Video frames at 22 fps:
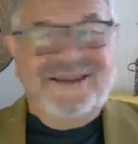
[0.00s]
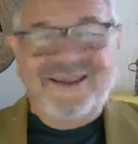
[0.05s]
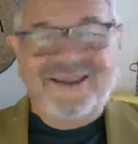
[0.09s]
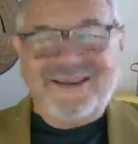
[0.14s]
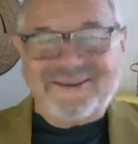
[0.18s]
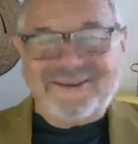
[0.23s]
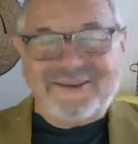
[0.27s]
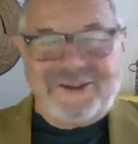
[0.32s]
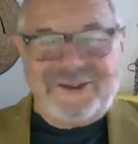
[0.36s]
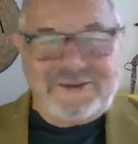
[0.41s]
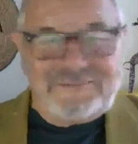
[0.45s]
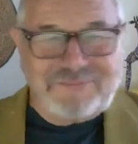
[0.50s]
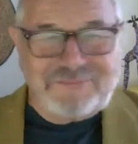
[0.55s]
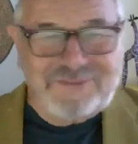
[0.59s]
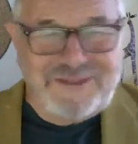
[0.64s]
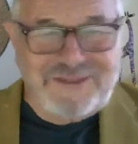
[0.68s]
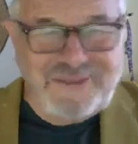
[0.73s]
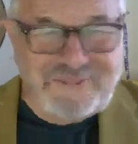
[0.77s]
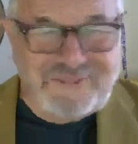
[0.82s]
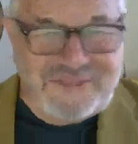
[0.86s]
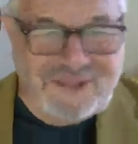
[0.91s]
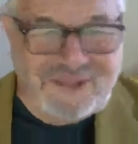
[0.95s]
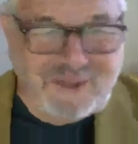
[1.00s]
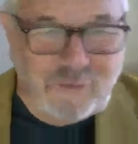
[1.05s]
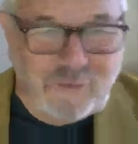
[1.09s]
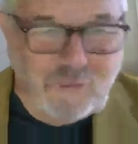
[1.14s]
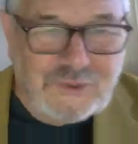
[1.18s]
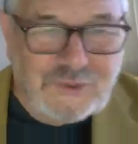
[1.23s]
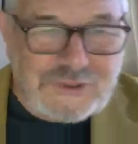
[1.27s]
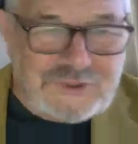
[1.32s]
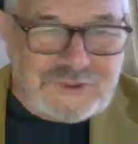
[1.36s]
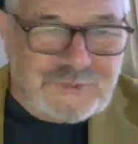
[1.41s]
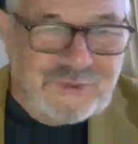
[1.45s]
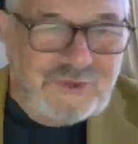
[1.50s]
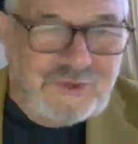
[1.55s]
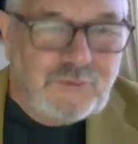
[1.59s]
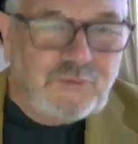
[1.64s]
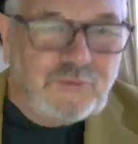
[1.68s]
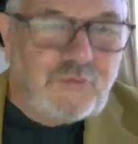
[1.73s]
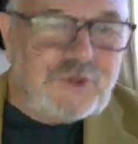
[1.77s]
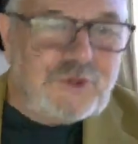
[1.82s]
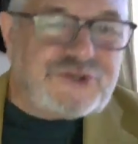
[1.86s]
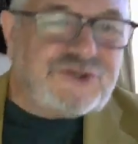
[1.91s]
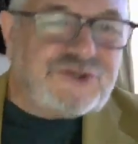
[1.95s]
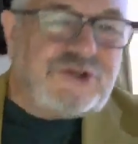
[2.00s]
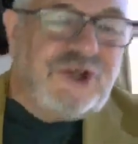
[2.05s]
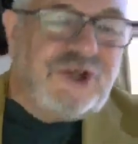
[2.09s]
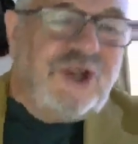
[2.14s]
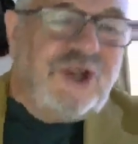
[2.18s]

it be that which we wish